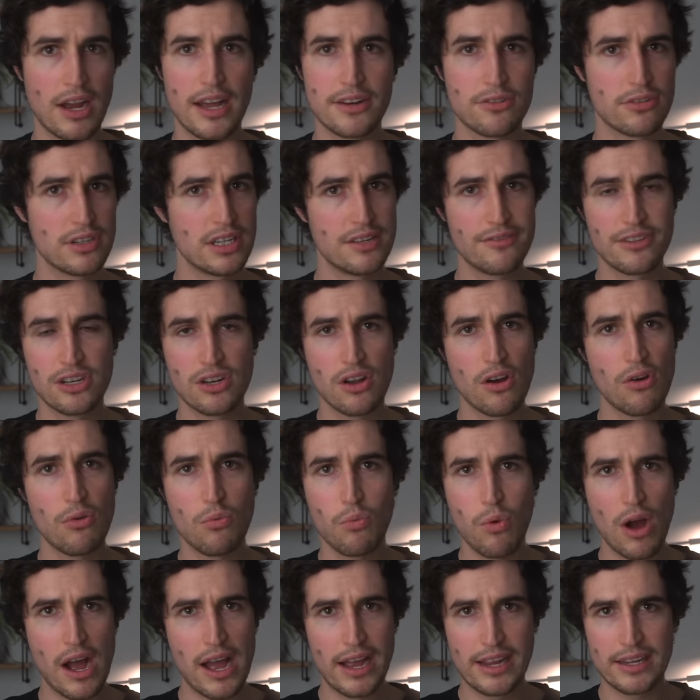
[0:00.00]
I don't even know
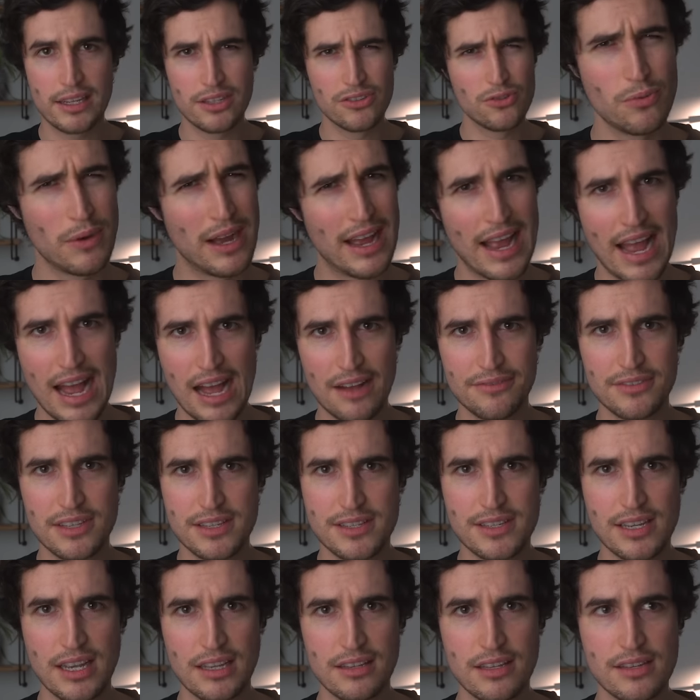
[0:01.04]
why. Do I have
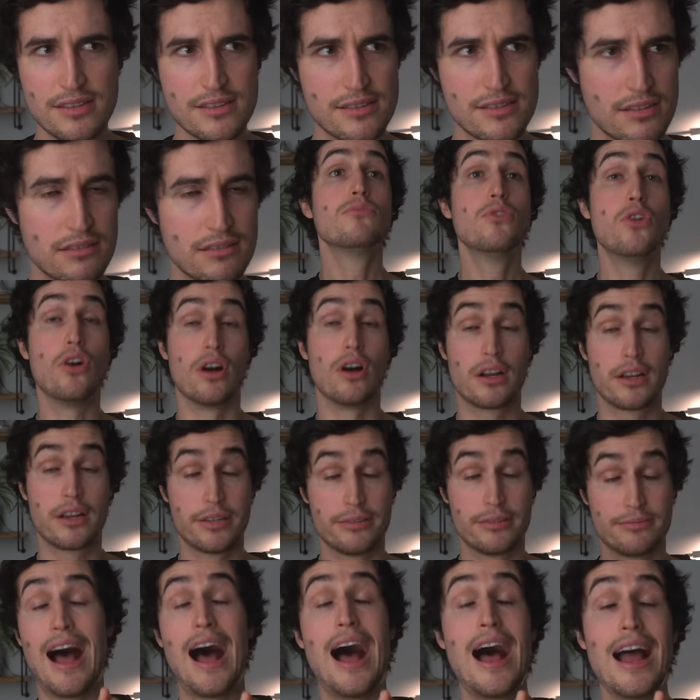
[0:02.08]
to say this? Look,
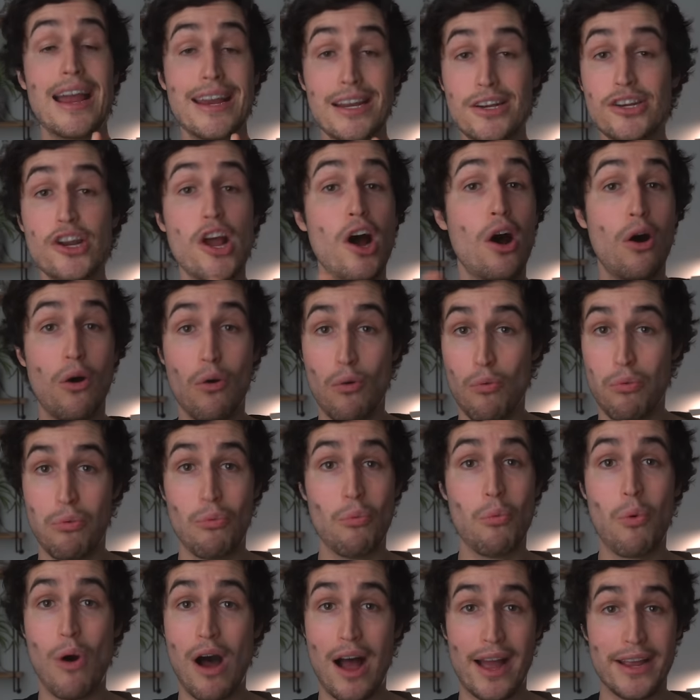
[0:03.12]
I know
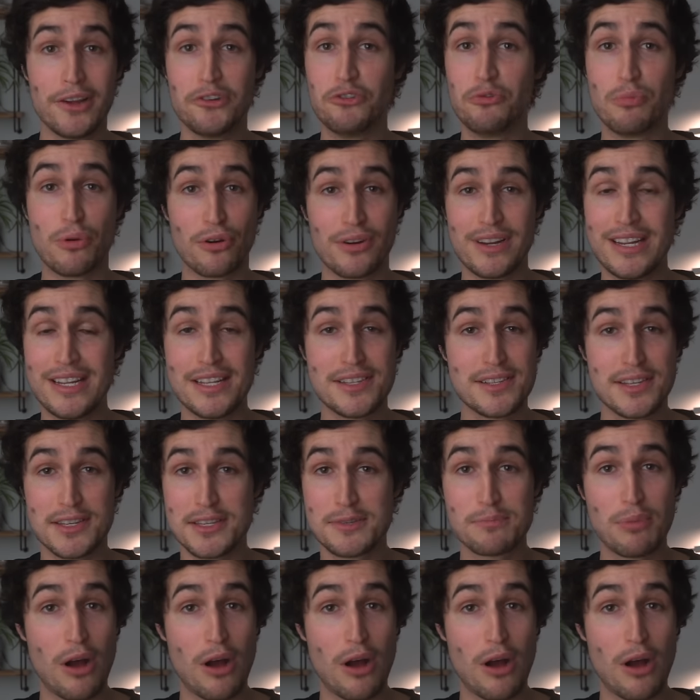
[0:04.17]
why Uber Eats is